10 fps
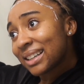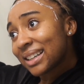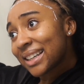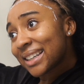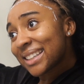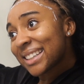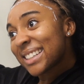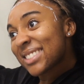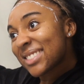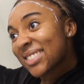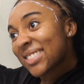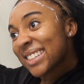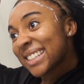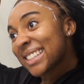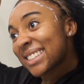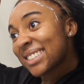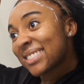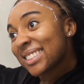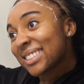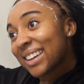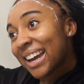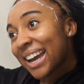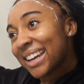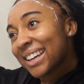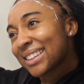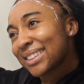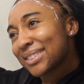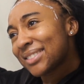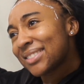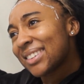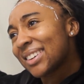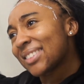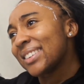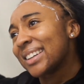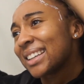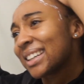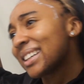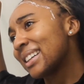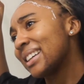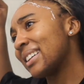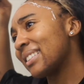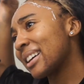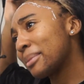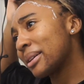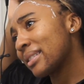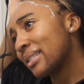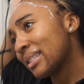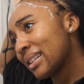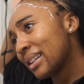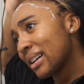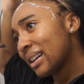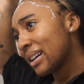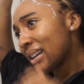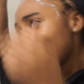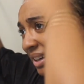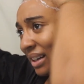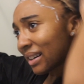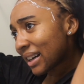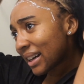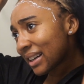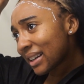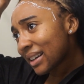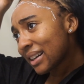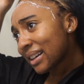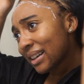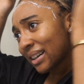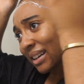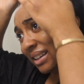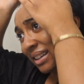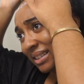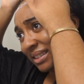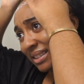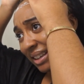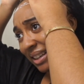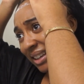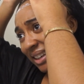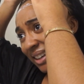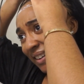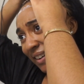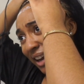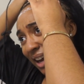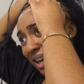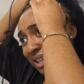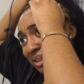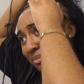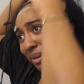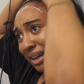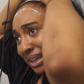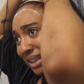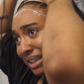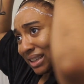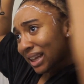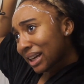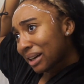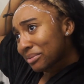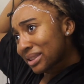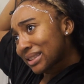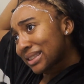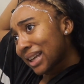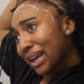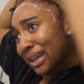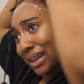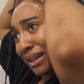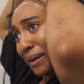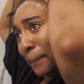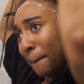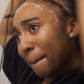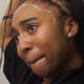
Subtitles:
It sure is you, glue. Hey, glue. Hold on. Okay, better. Okay. Dang, yeah. Anyway, like I was saying,